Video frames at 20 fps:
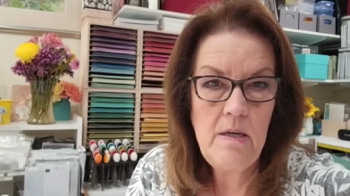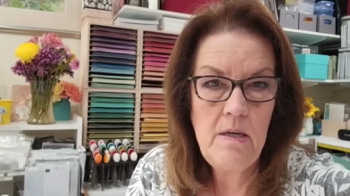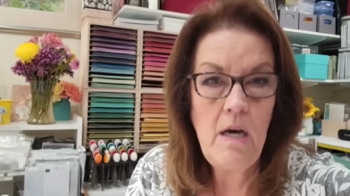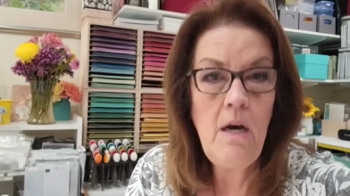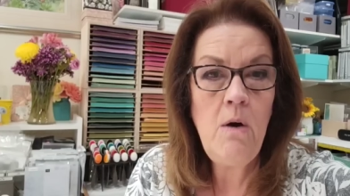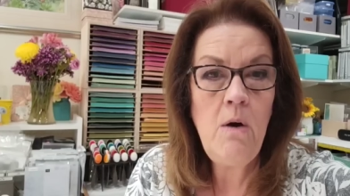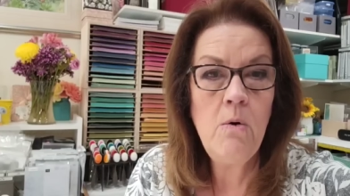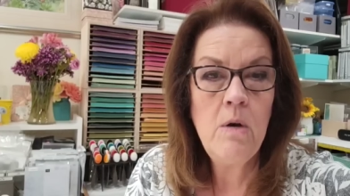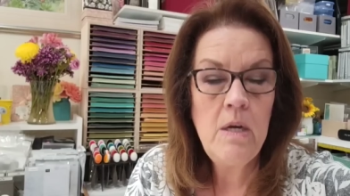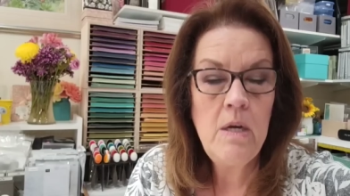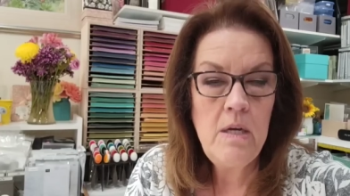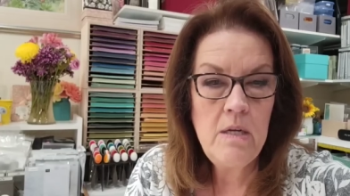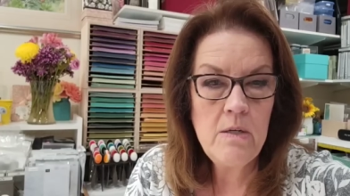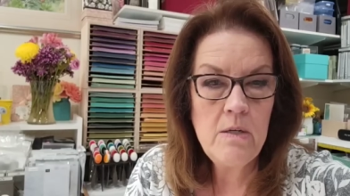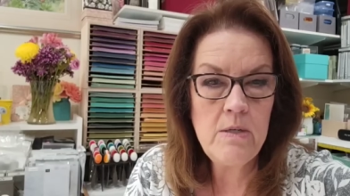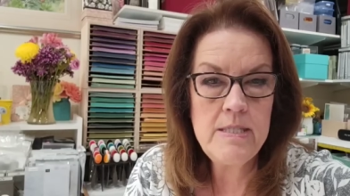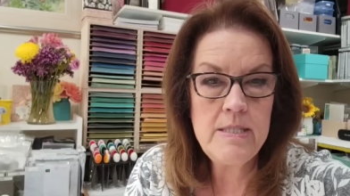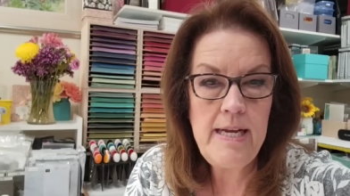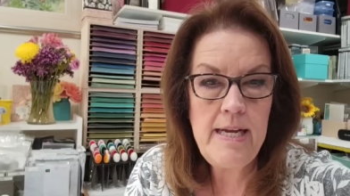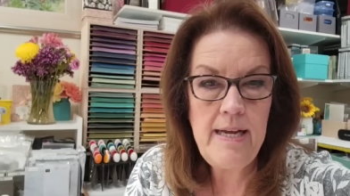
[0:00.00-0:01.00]
Oh,
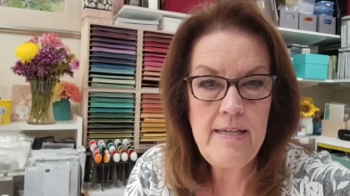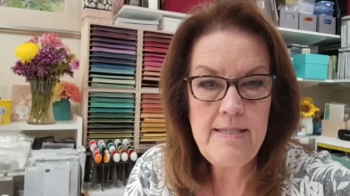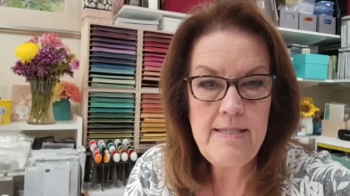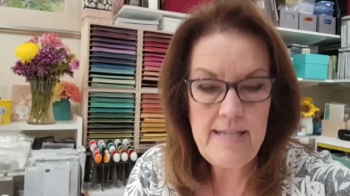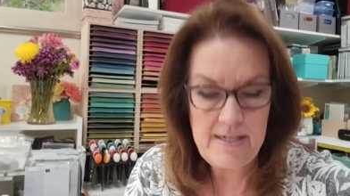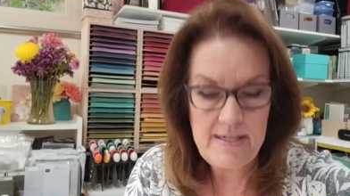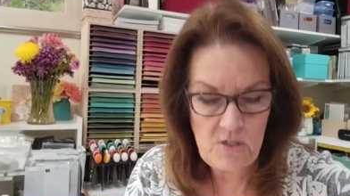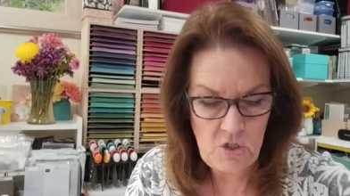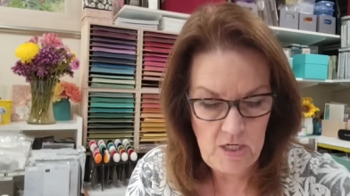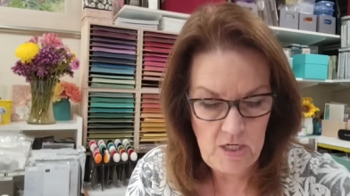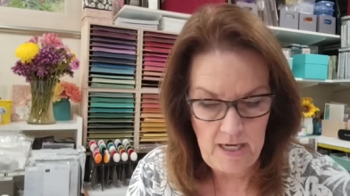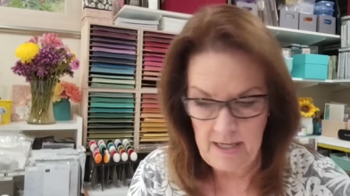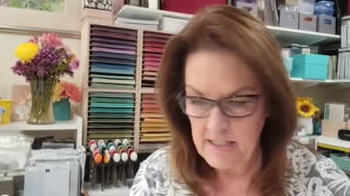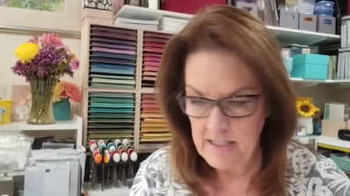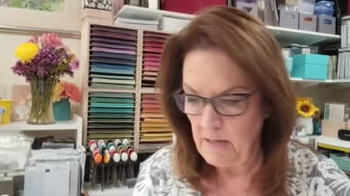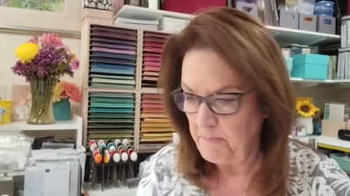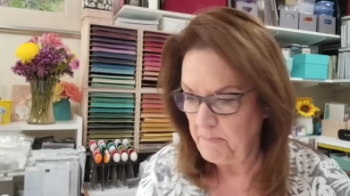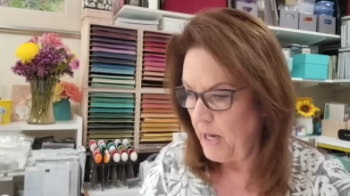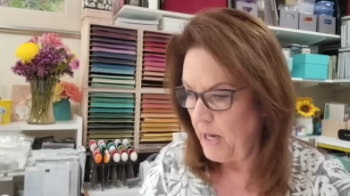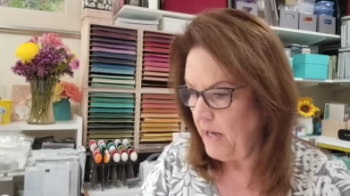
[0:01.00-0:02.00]
Chris Ann says she has
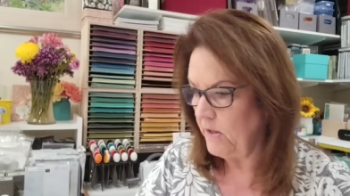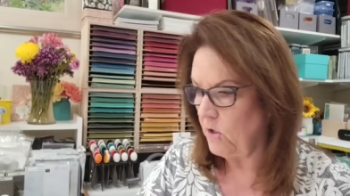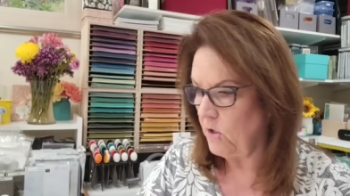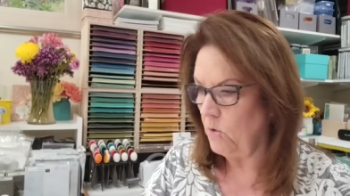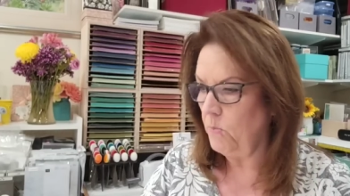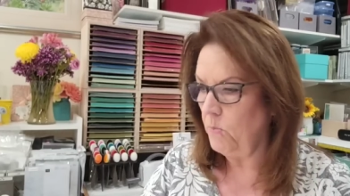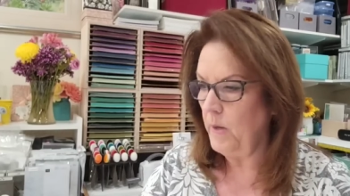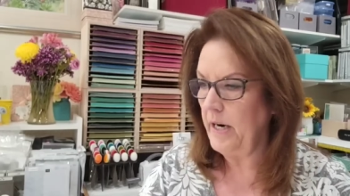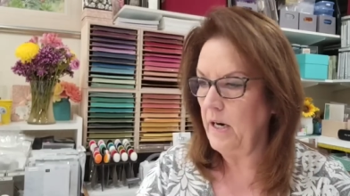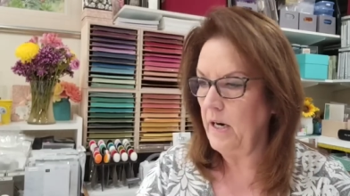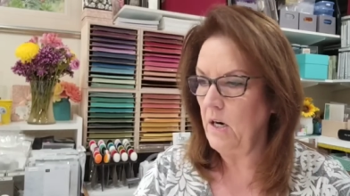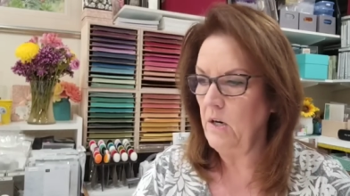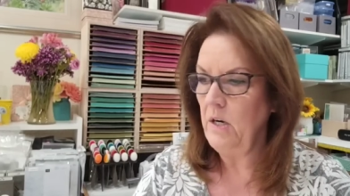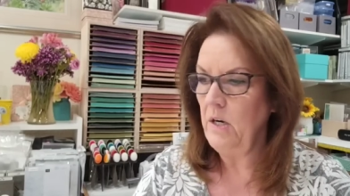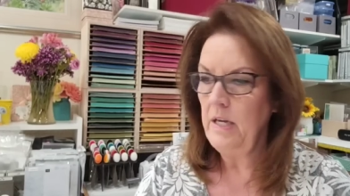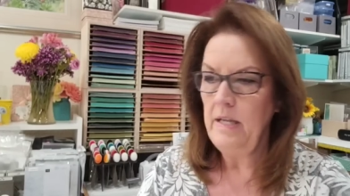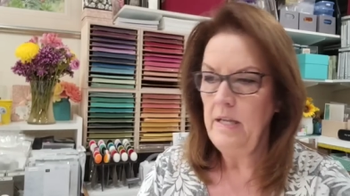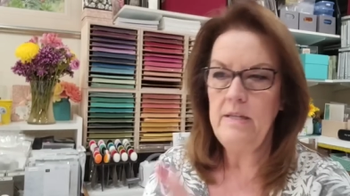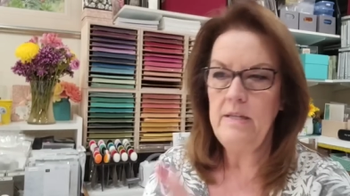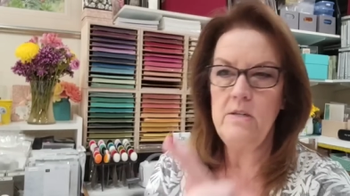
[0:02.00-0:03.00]
a bottle where
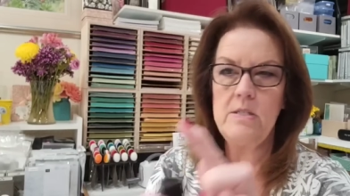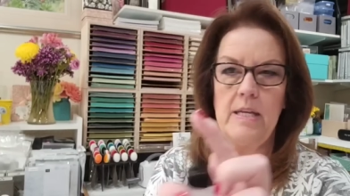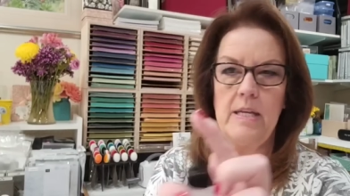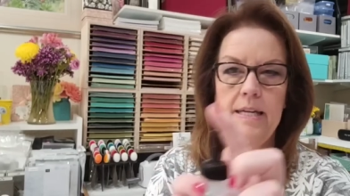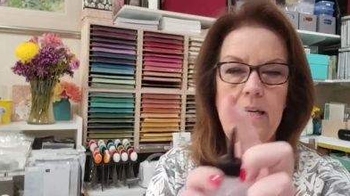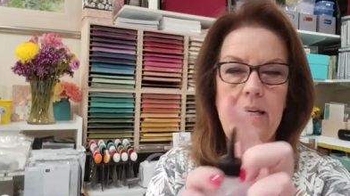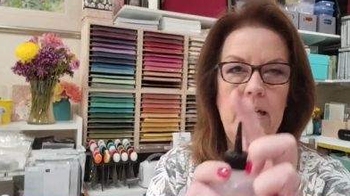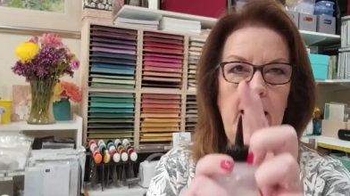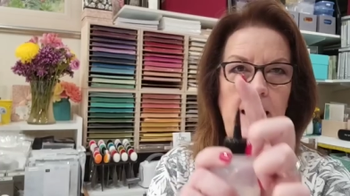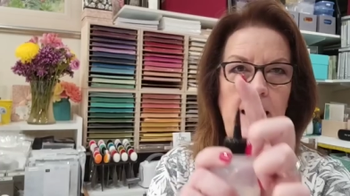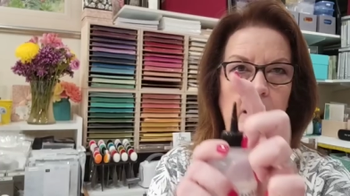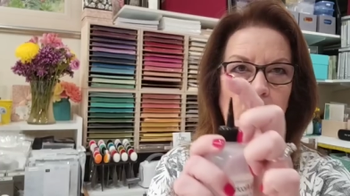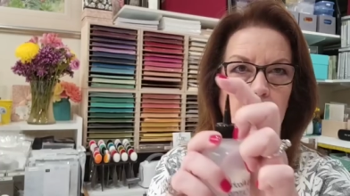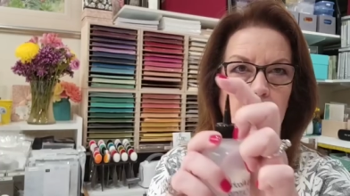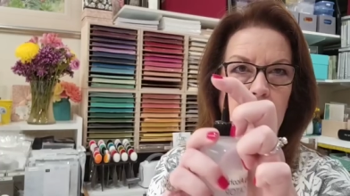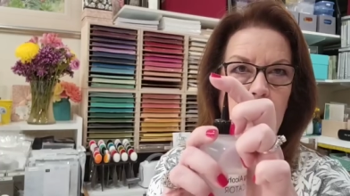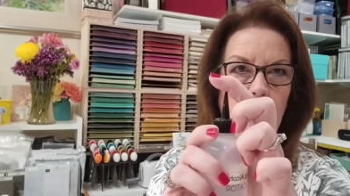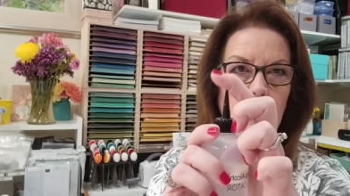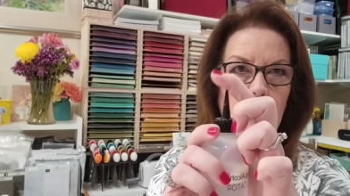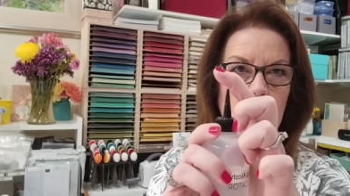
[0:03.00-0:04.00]
there's like an
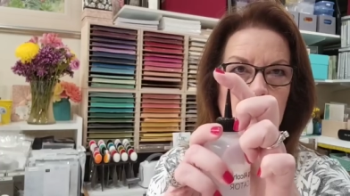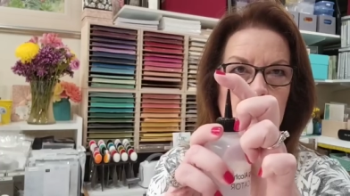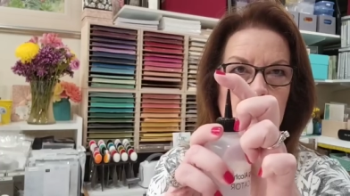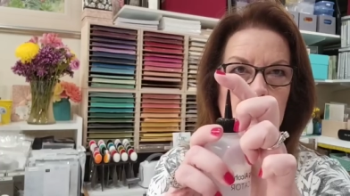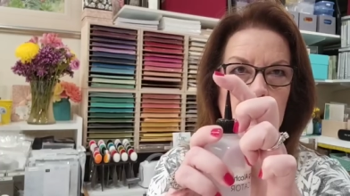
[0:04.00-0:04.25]
elbow.